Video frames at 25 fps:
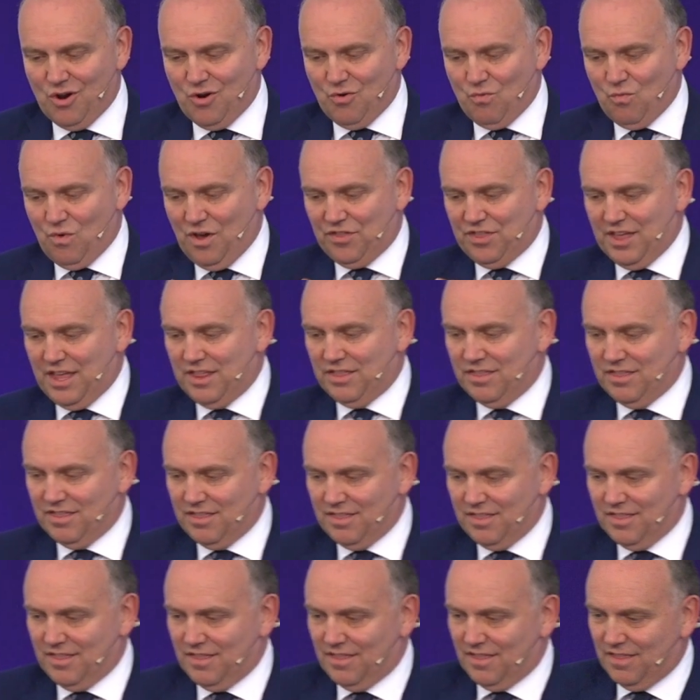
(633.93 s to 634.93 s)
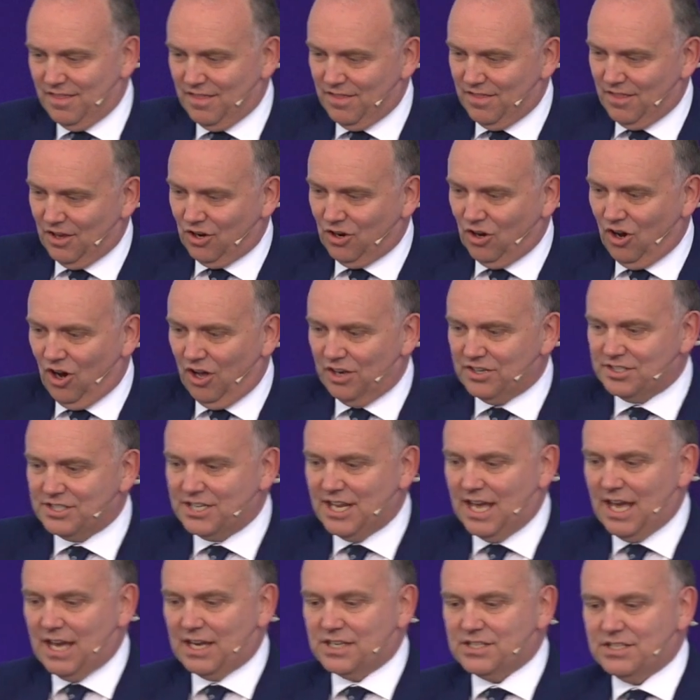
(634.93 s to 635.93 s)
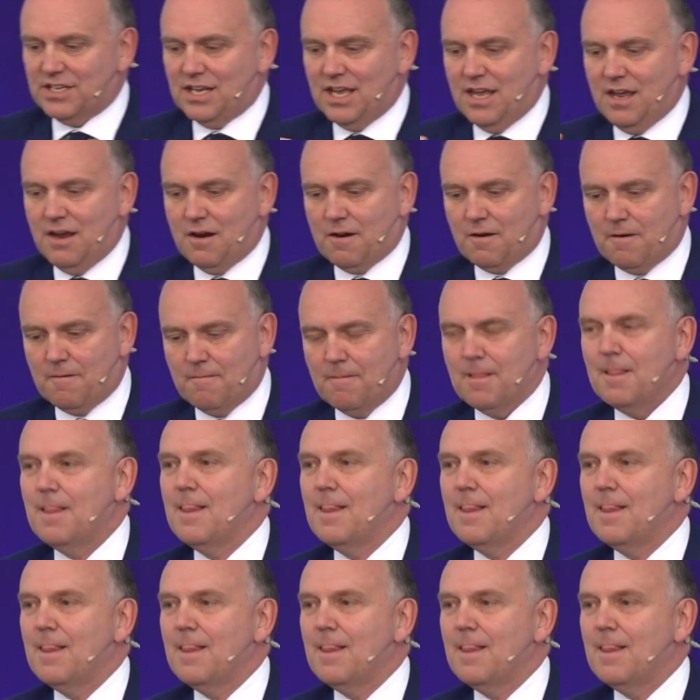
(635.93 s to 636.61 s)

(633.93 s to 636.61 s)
within the context here.